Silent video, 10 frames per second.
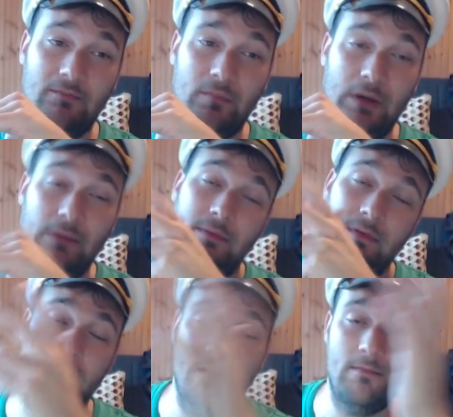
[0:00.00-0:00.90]
well,
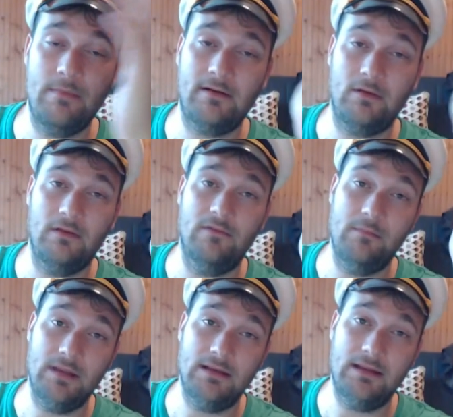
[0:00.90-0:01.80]
the middle of the
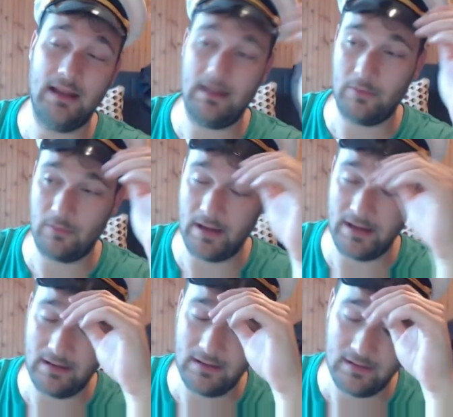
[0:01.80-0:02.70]
mid game, right?